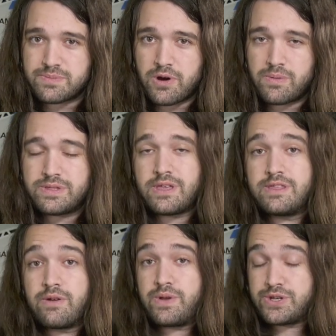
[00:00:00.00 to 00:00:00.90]
department than
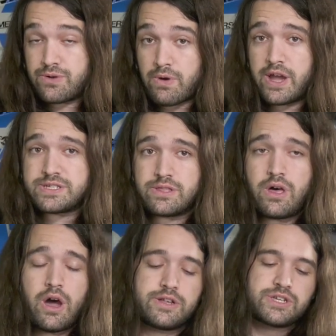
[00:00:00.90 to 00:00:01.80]
the original Ryzen
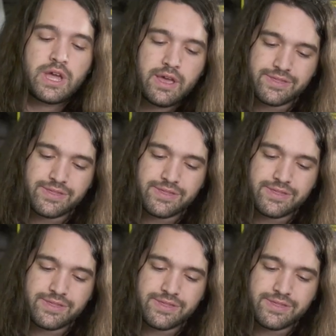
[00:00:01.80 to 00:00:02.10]
launch.